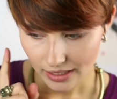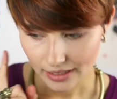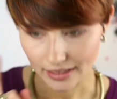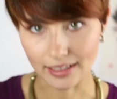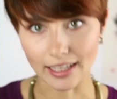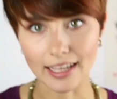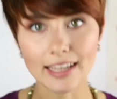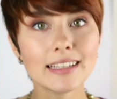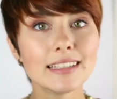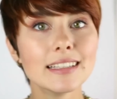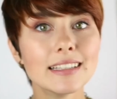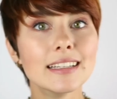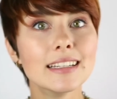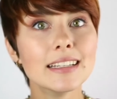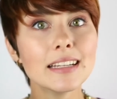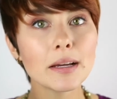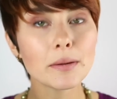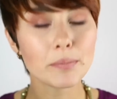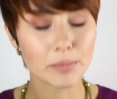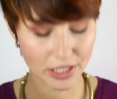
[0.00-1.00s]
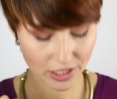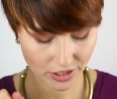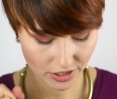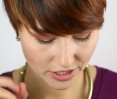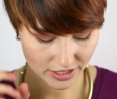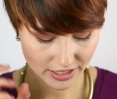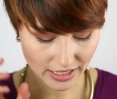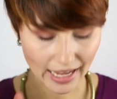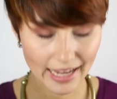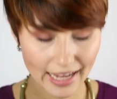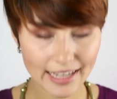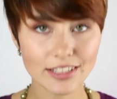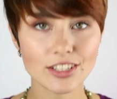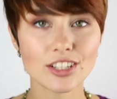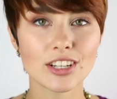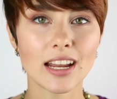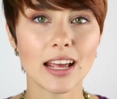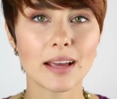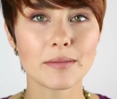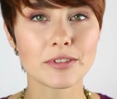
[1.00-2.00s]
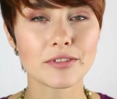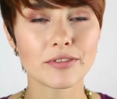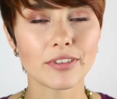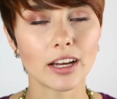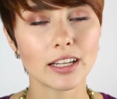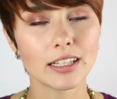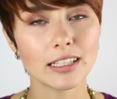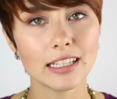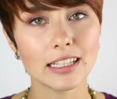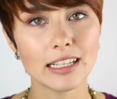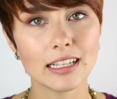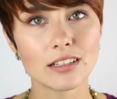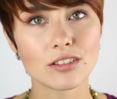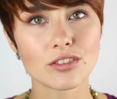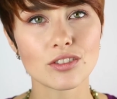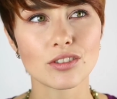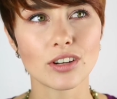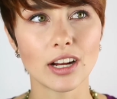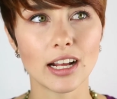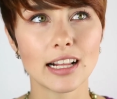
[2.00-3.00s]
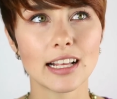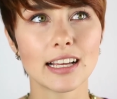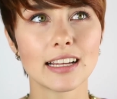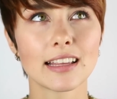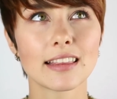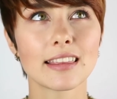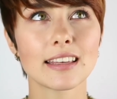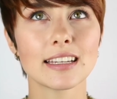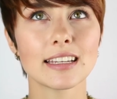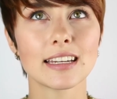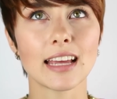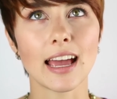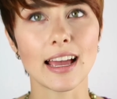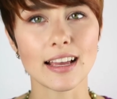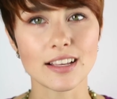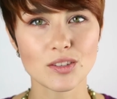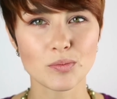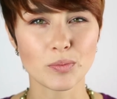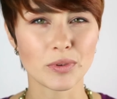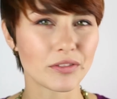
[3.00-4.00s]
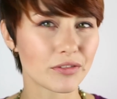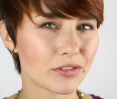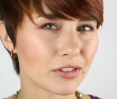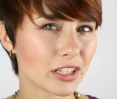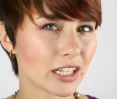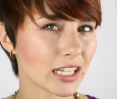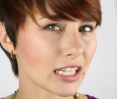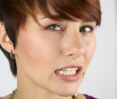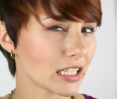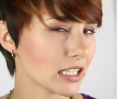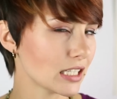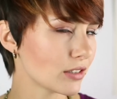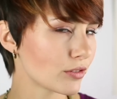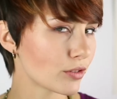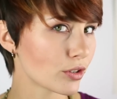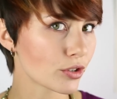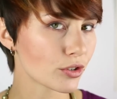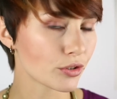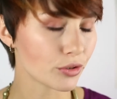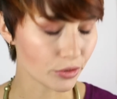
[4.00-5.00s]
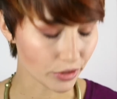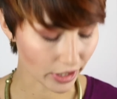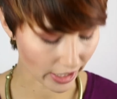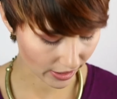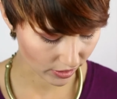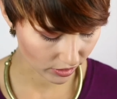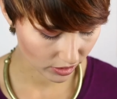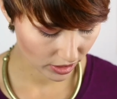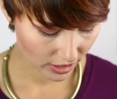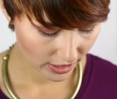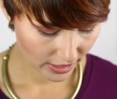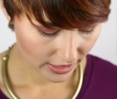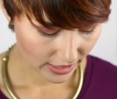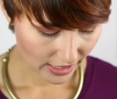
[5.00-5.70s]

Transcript: Then, because H&M is finally in Australia, and I think it has been for like a year or two now,